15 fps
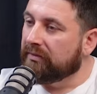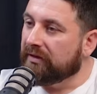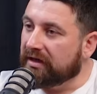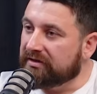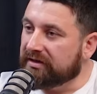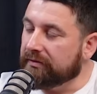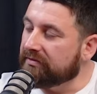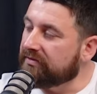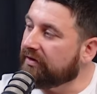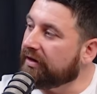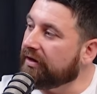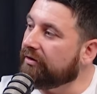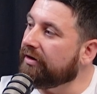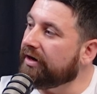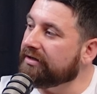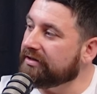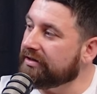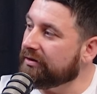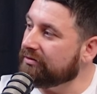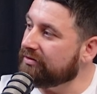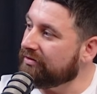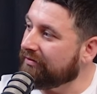Well, that seems fucking crazy
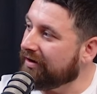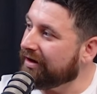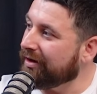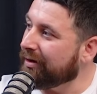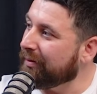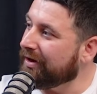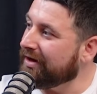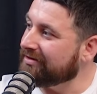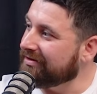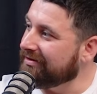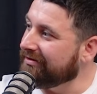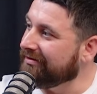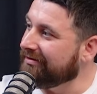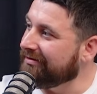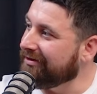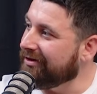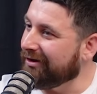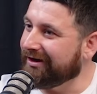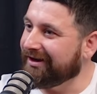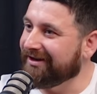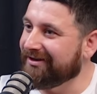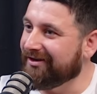though to the regular person,
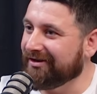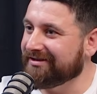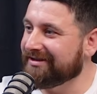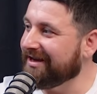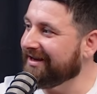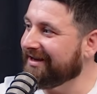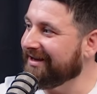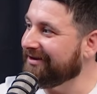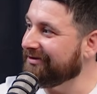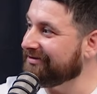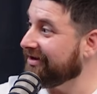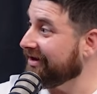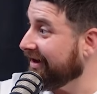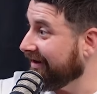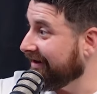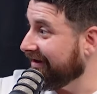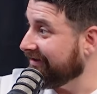9, 10 kilos, doesn't it?